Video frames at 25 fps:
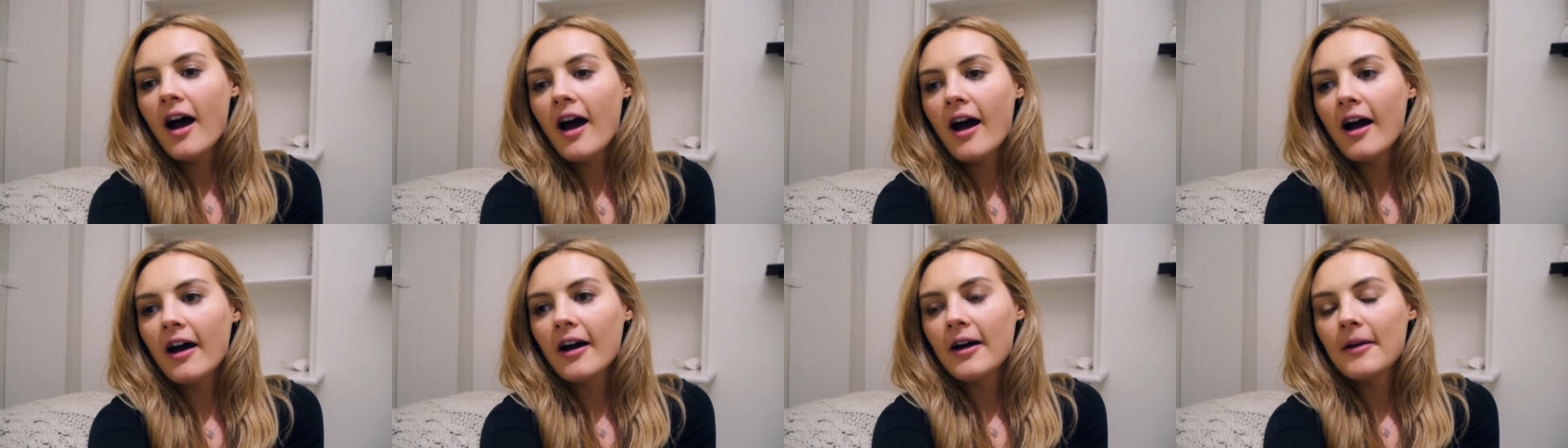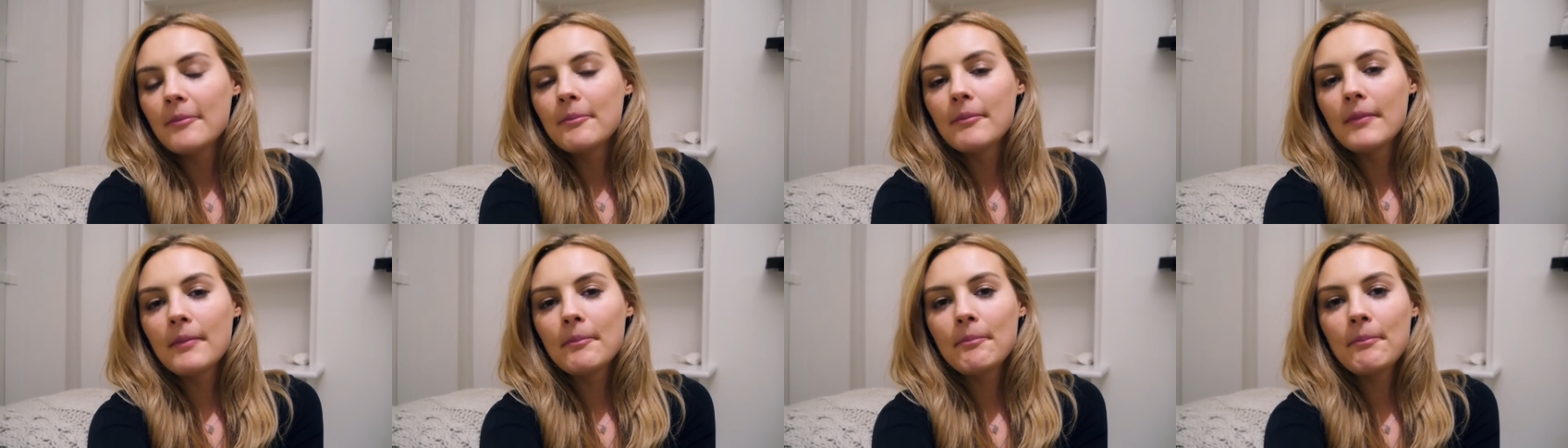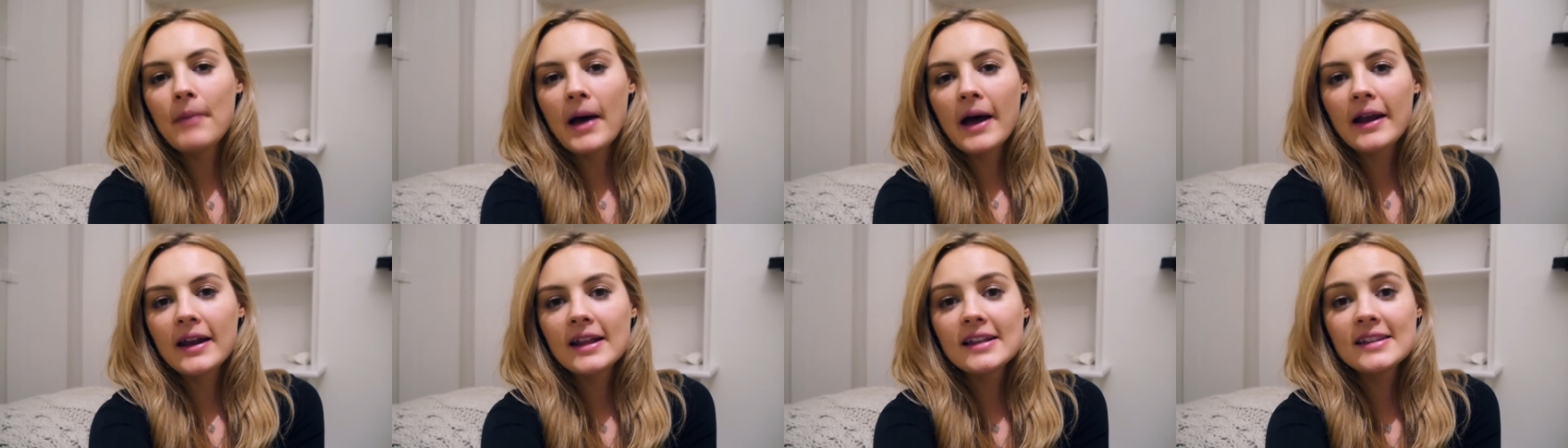
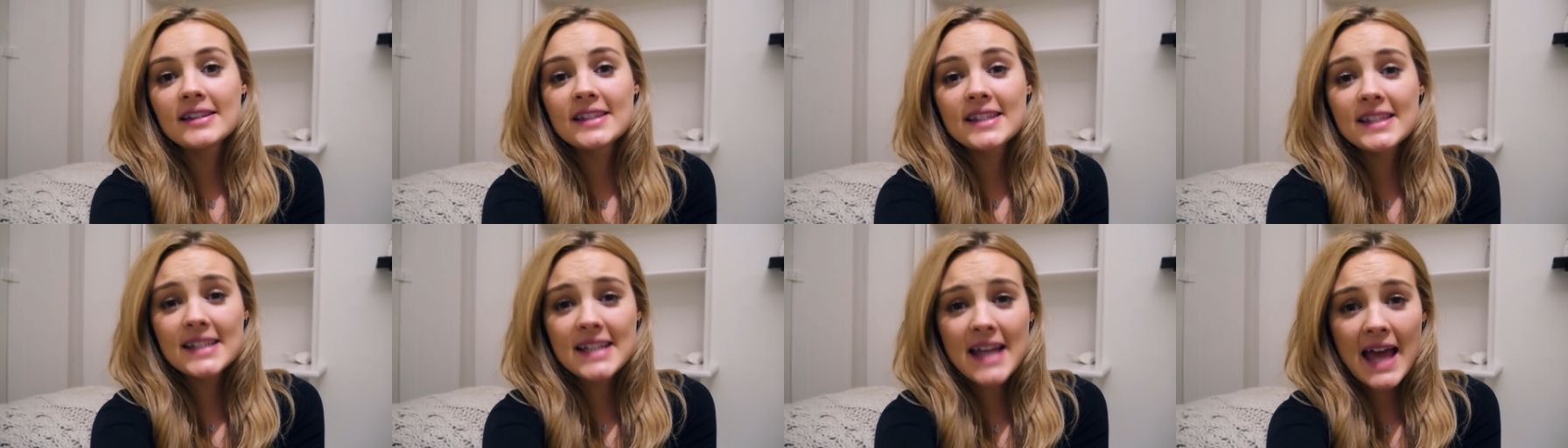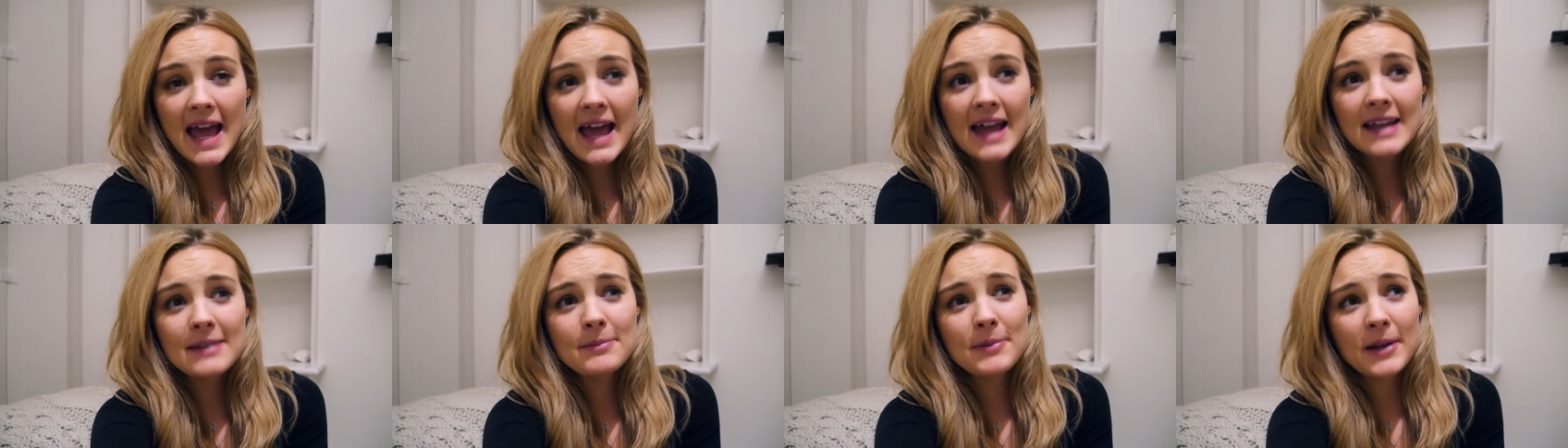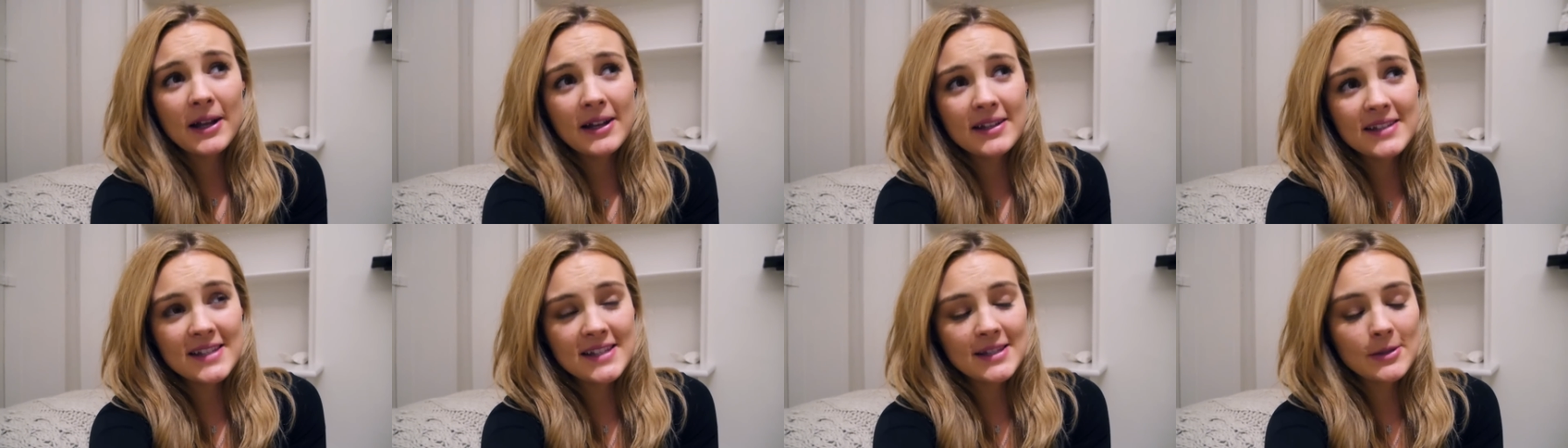But instead,
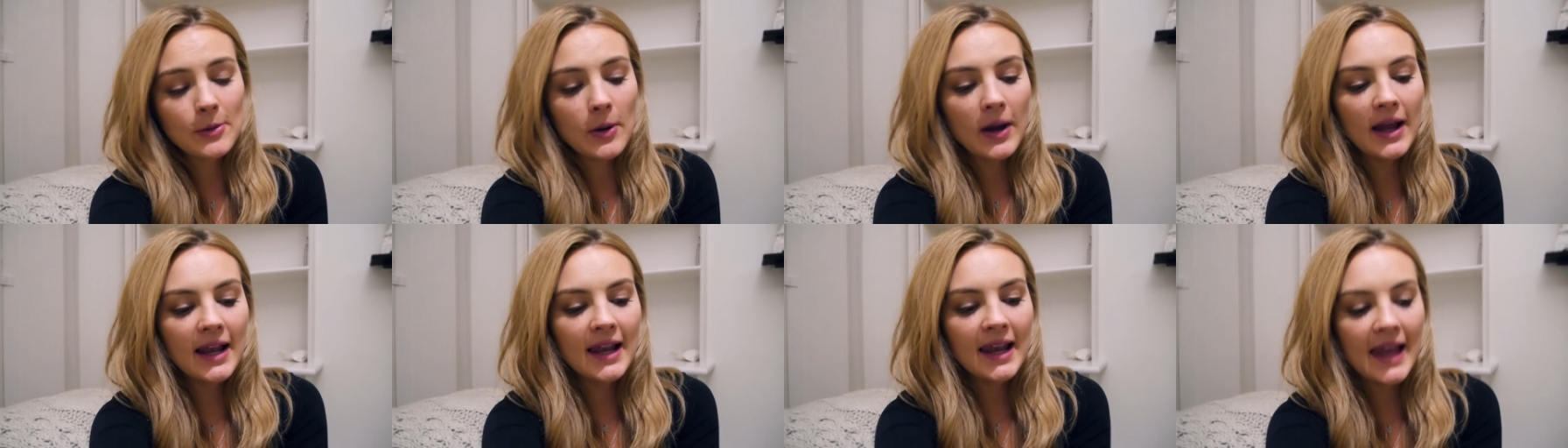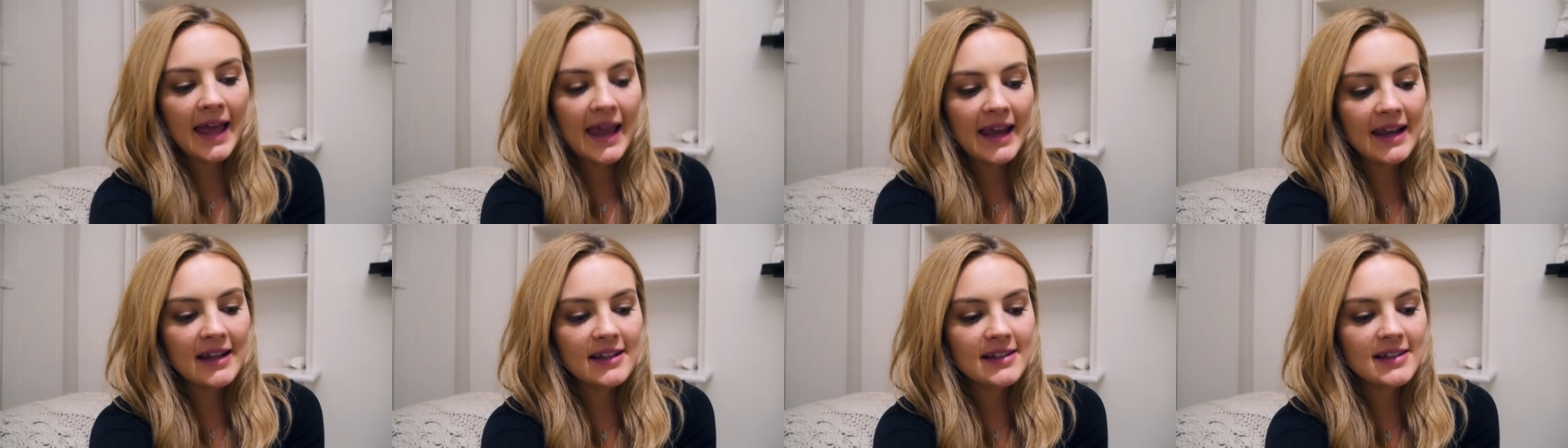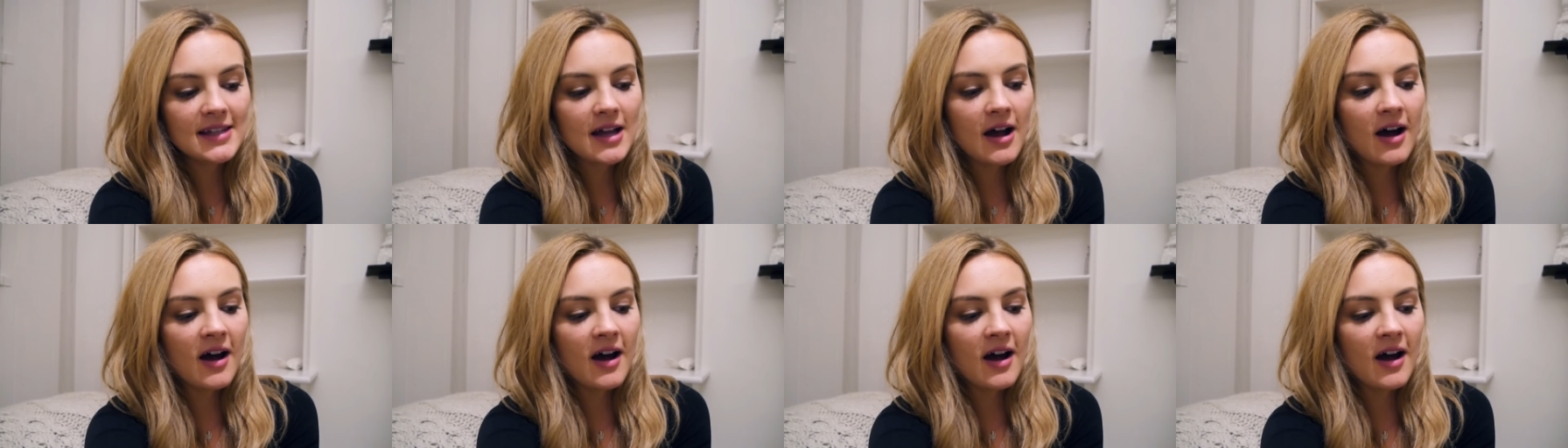because it's quite late,